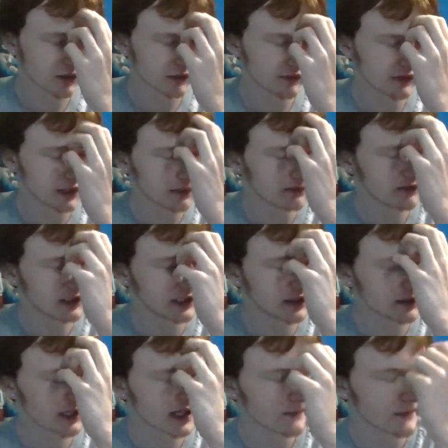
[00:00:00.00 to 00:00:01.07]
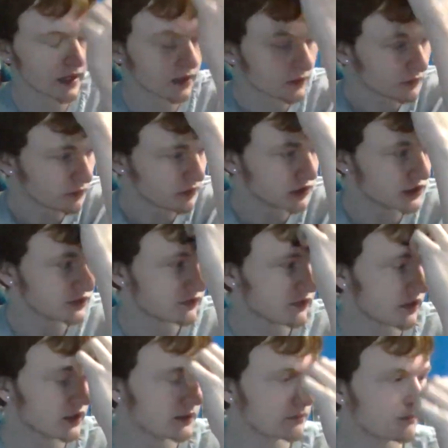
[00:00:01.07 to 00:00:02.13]
the Venom video came out, which is
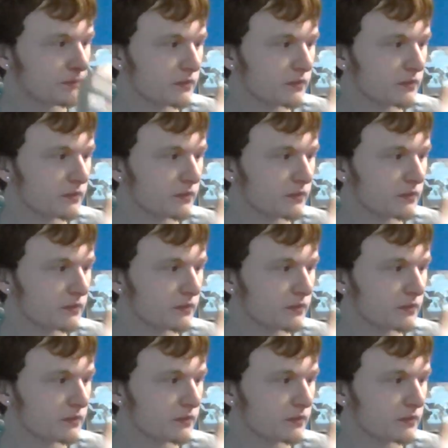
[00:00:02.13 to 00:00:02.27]
fun.